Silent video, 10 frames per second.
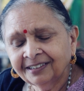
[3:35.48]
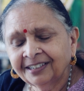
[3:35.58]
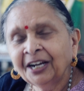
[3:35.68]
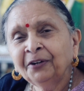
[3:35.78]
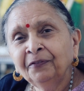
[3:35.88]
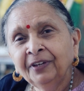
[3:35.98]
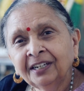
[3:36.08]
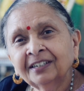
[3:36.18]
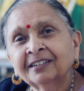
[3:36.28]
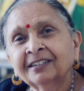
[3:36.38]

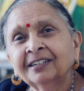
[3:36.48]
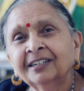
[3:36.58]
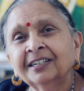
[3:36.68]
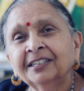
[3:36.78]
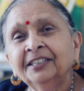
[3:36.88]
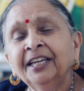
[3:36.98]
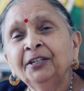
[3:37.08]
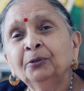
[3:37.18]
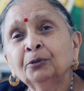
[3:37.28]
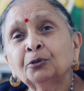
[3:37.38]
Grunwick, they
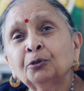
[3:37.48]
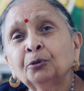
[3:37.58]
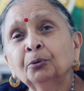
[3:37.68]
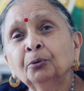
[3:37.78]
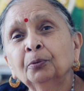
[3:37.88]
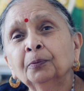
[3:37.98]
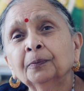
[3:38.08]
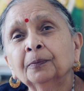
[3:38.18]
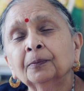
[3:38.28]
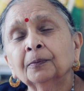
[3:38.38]
used to